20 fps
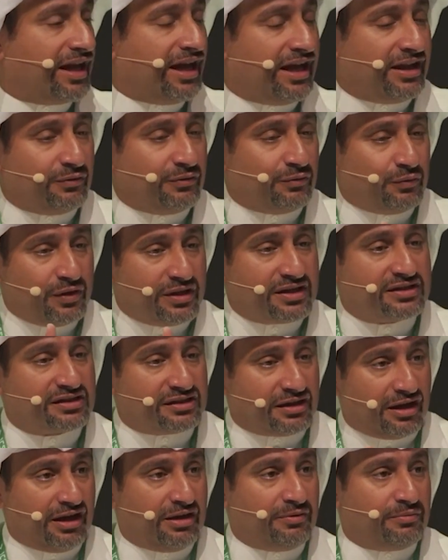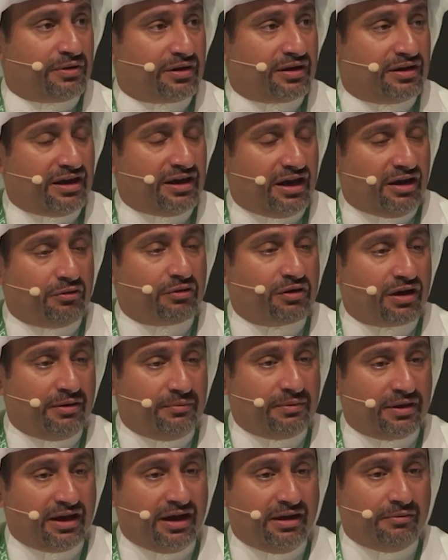And with cyber now
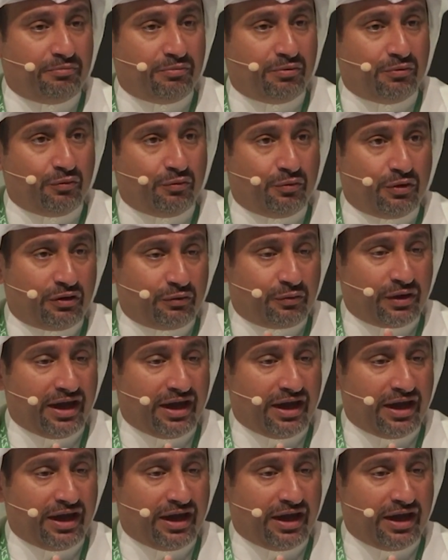coming up, where we